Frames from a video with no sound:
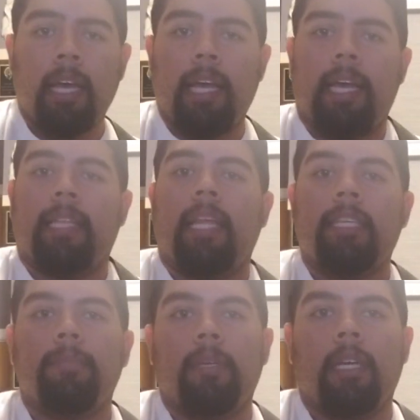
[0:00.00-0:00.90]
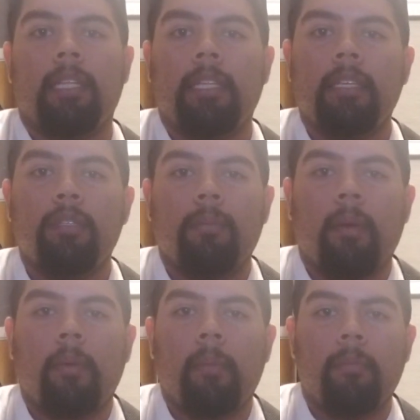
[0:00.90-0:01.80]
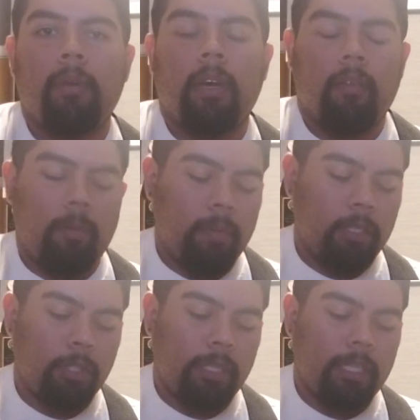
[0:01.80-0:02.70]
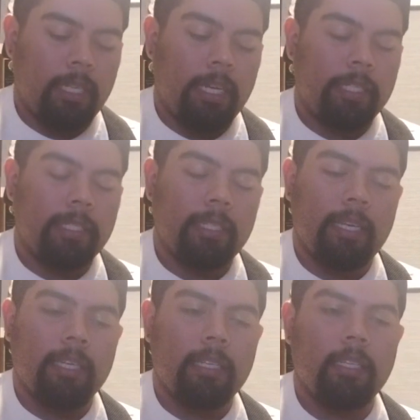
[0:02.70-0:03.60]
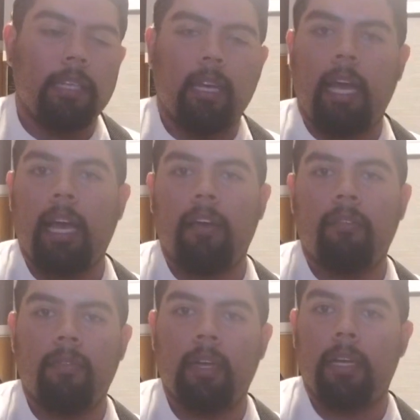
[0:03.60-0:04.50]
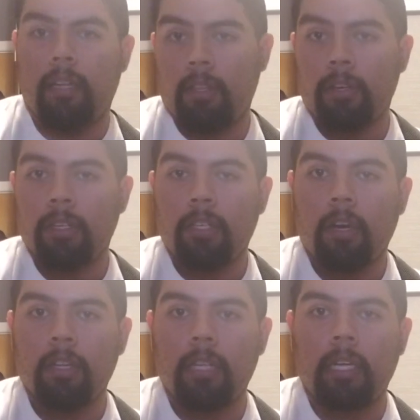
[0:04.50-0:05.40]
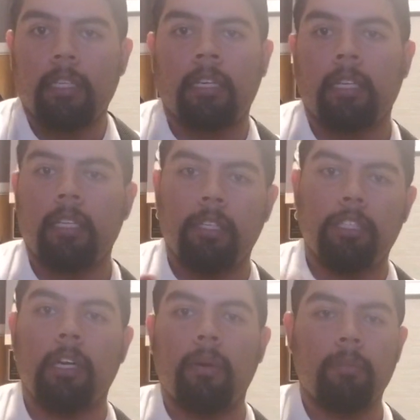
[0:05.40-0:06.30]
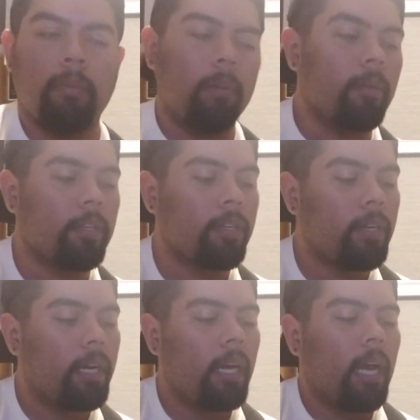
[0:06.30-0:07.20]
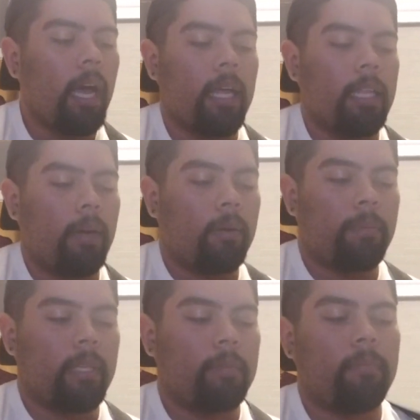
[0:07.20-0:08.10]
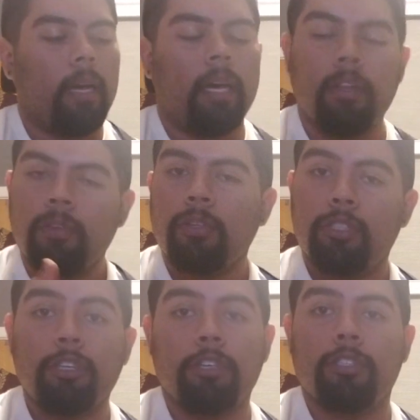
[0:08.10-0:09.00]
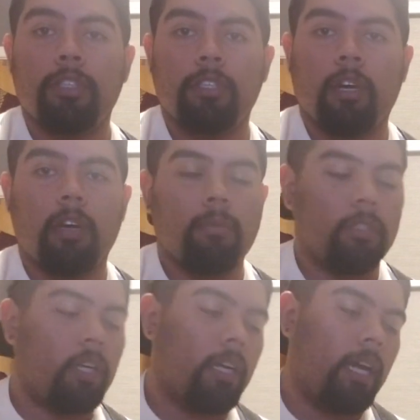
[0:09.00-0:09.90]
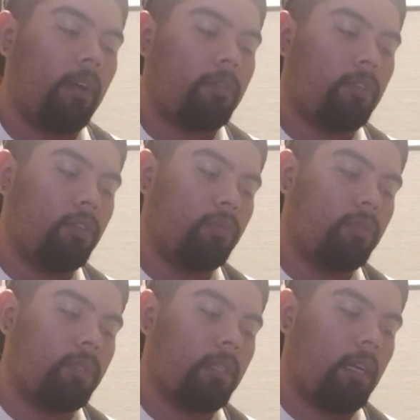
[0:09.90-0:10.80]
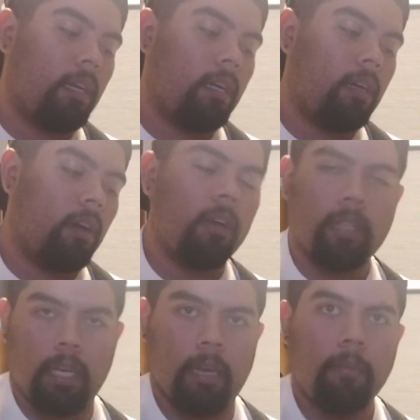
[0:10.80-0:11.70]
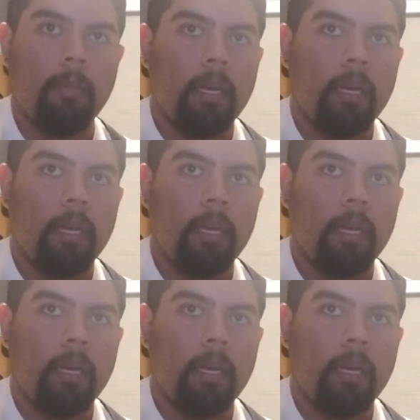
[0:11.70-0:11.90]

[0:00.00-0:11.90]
And last but not least, you might remember how I mentioned that I said that I have another guitar that I technically share with my brother, and that would be my other church guitar, which I now use all the time.